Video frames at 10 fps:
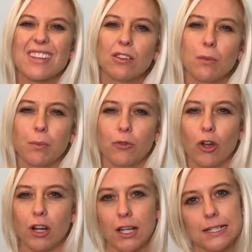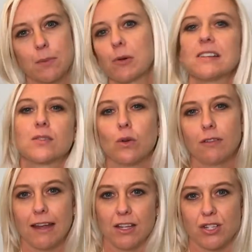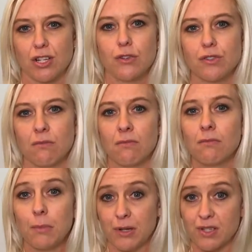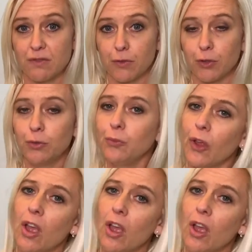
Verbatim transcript: sort of toddler to preschooler age children most of all.